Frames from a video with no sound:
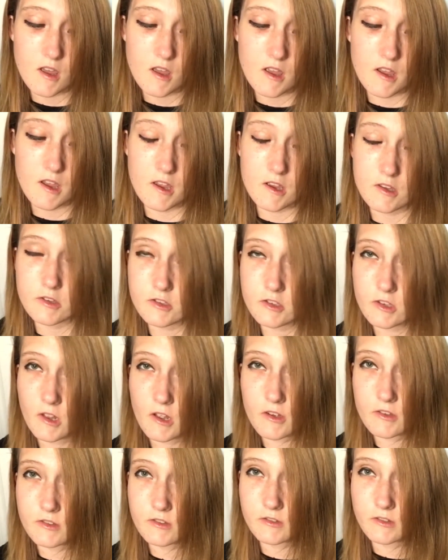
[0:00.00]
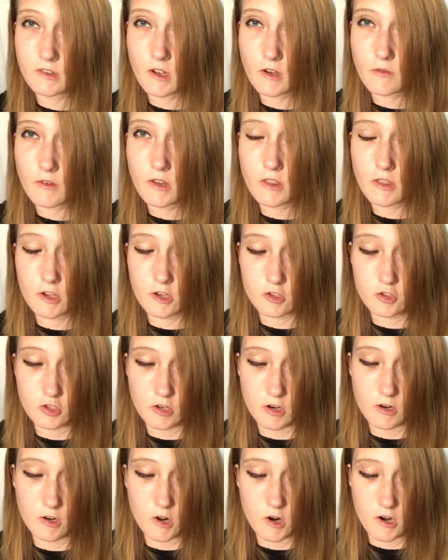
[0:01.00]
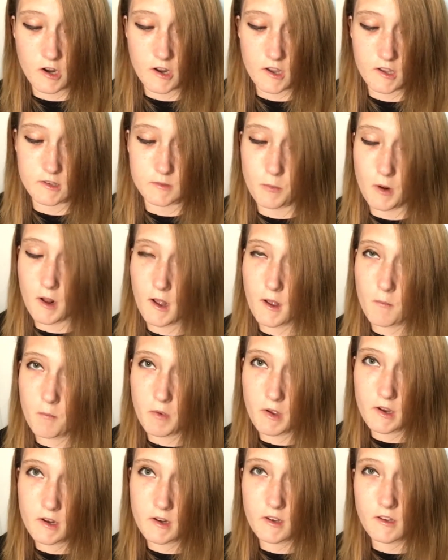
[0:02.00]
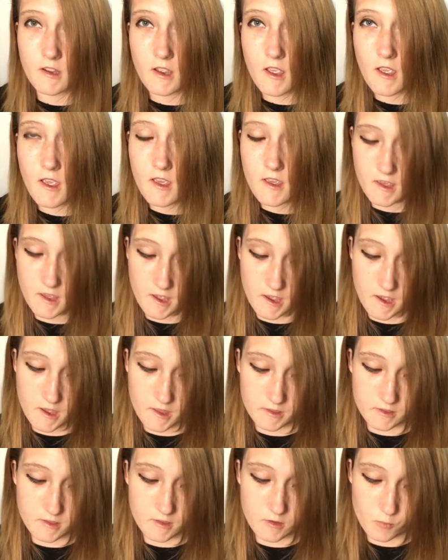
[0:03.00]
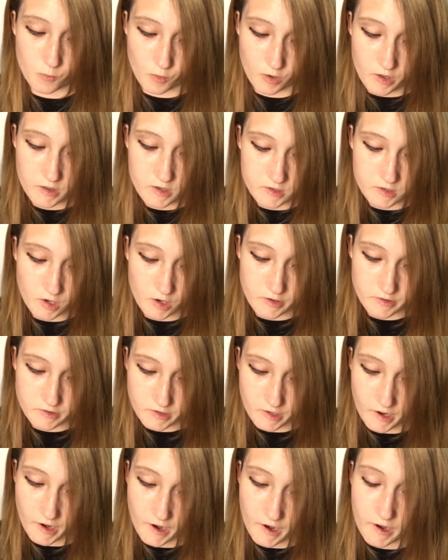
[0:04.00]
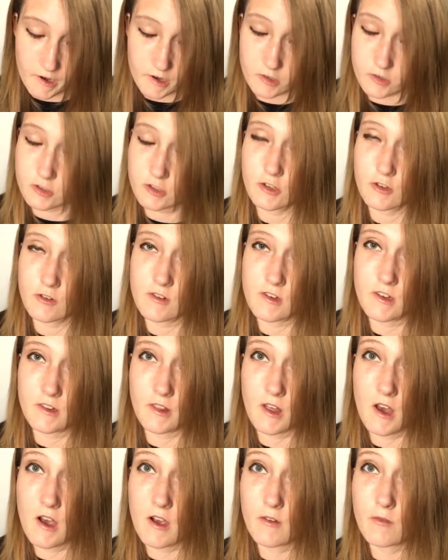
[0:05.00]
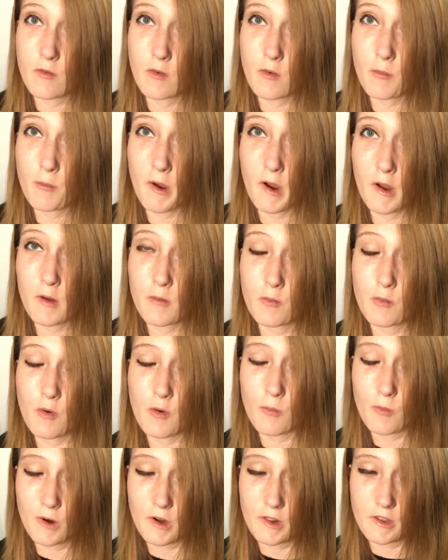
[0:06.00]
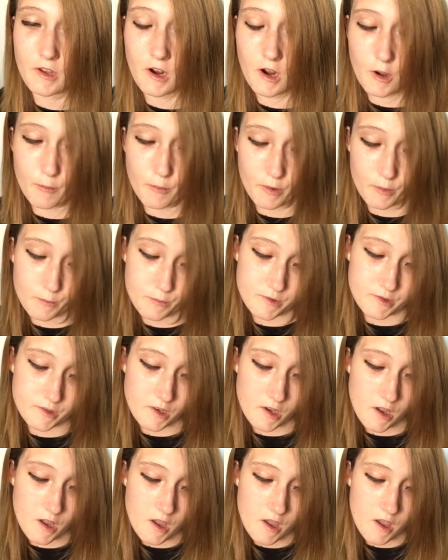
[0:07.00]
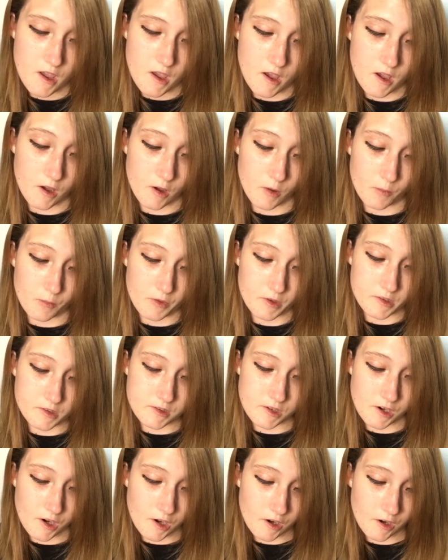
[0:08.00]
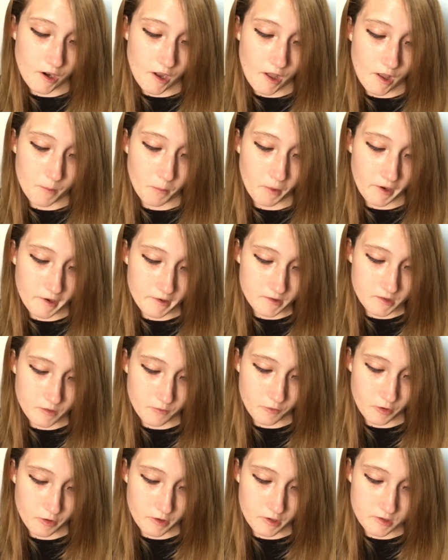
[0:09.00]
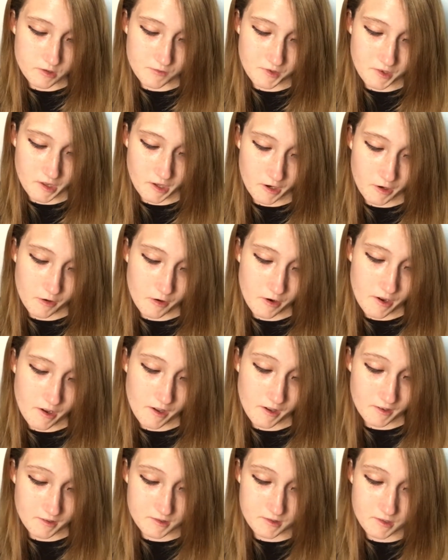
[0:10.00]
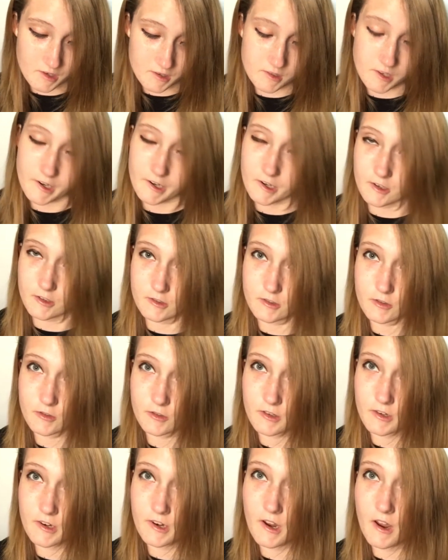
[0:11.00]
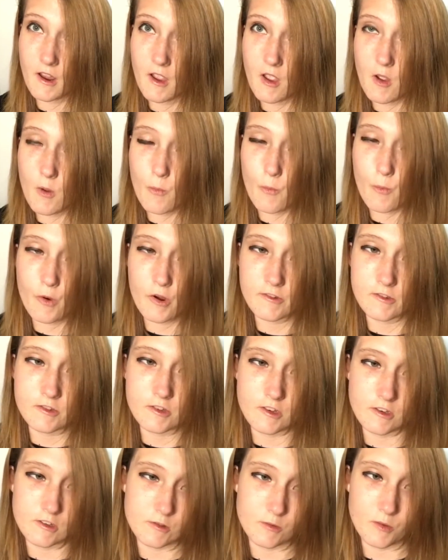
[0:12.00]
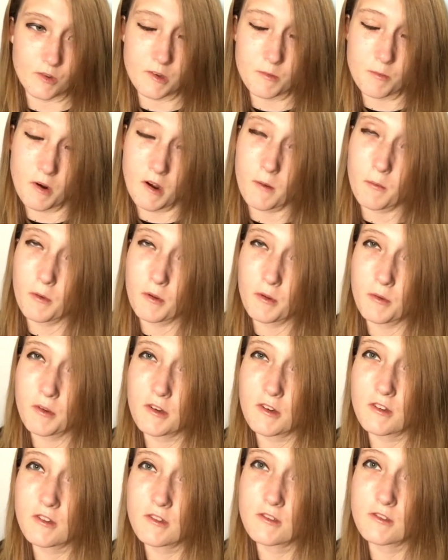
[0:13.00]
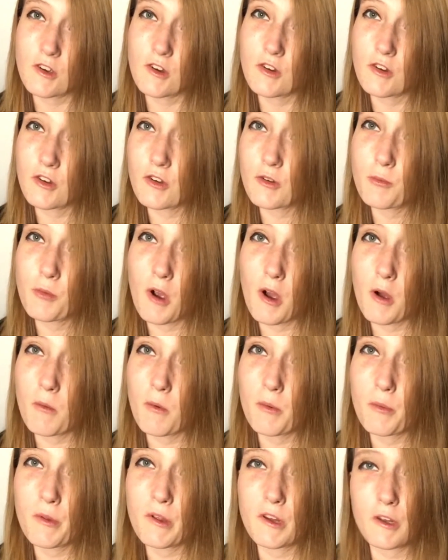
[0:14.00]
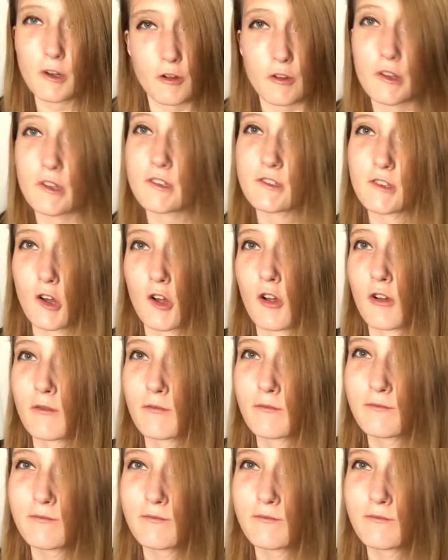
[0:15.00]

In 2011, the genre is pop punk, and one of the songs that I truly love by one of their albums, um, the song I picked for this video is Territory, which is really popular, so you probably know the song.